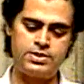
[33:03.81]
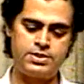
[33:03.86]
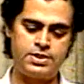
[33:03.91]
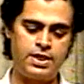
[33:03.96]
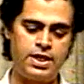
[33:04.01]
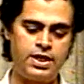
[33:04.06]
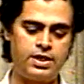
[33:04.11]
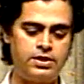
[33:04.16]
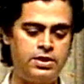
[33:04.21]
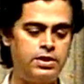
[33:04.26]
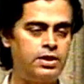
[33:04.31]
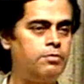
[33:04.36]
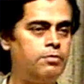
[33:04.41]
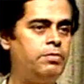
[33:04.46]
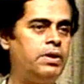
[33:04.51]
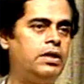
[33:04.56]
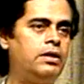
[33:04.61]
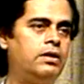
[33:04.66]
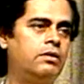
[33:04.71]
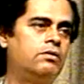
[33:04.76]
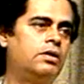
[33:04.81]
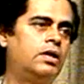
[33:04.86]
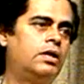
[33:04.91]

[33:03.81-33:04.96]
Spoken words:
selecting a particular